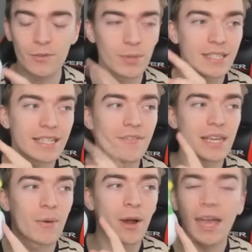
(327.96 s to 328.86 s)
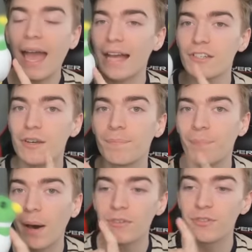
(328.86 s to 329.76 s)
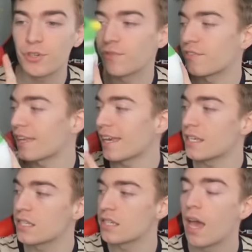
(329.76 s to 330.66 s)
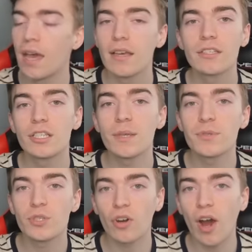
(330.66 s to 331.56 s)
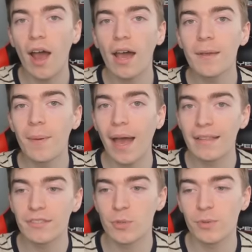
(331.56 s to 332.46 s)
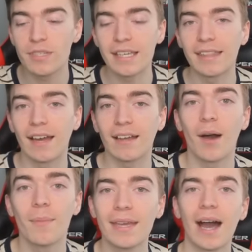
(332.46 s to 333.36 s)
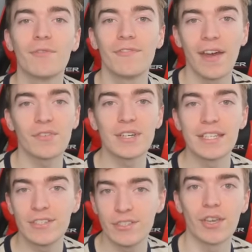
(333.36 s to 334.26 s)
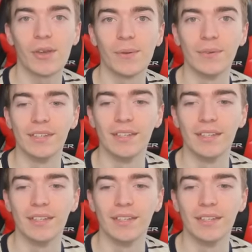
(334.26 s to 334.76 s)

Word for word: If you want to see a video where I hatch a bunch of these, subscribe and you will see that coming out very soon.